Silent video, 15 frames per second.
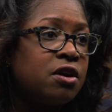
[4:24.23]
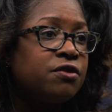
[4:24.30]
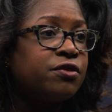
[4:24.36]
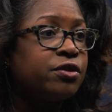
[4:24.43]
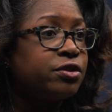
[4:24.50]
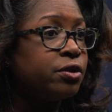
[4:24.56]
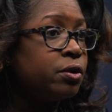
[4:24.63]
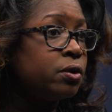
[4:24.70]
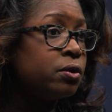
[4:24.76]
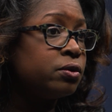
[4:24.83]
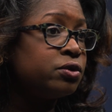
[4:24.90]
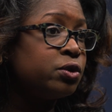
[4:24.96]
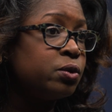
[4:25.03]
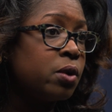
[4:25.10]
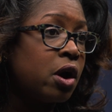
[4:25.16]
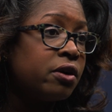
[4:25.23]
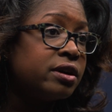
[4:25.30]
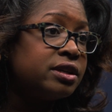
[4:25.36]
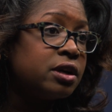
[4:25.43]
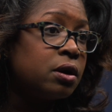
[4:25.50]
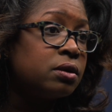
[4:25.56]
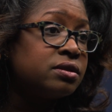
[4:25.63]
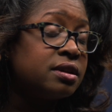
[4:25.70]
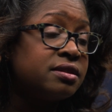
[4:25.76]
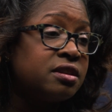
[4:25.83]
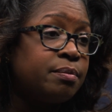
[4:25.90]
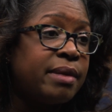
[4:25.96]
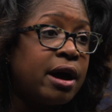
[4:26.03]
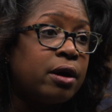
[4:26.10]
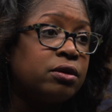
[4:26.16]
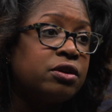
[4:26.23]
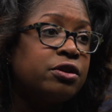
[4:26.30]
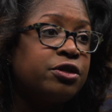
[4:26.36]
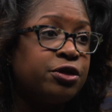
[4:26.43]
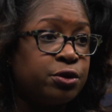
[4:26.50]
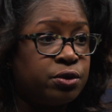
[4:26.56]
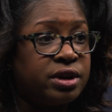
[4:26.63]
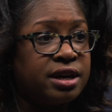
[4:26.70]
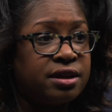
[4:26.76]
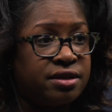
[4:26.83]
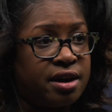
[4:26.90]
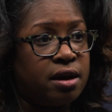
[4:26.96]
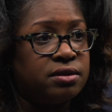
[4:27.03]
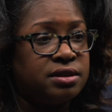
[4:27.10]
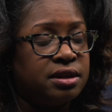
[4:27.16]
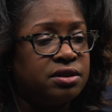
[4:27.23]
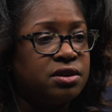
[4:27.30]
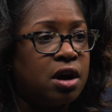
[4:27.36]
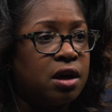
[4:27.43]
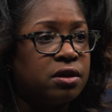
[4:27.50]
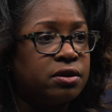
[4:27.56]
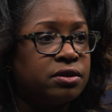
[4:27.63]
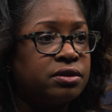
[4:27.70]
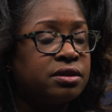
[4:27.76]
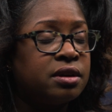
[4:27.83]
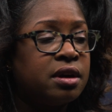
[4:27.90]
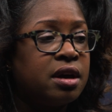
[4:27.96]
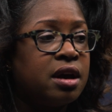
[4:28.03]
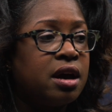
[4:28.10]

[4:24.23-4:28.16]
For those who are adults, it's about $30,000.